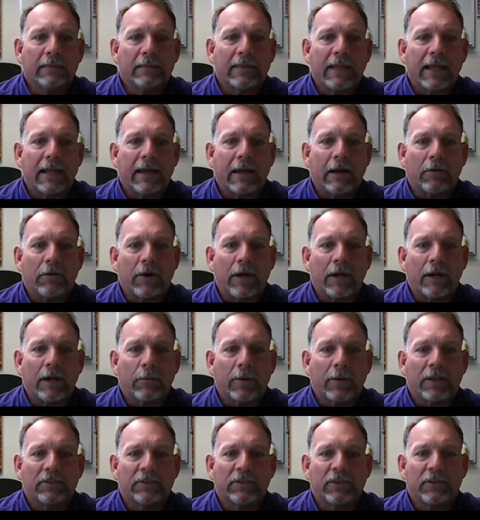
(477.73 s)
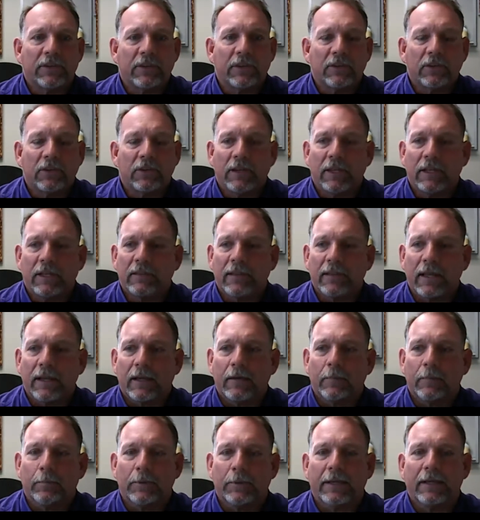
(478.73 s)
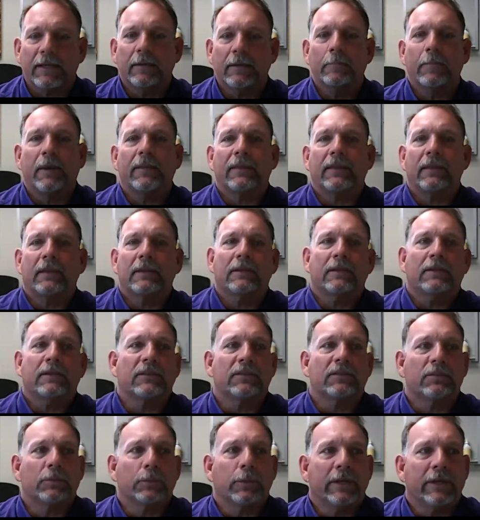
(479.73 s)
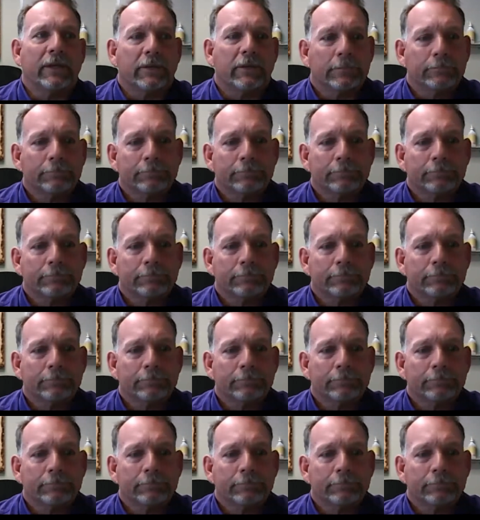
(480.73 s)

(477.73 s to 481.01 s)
that out right away so that you can get that completed by the end of this week.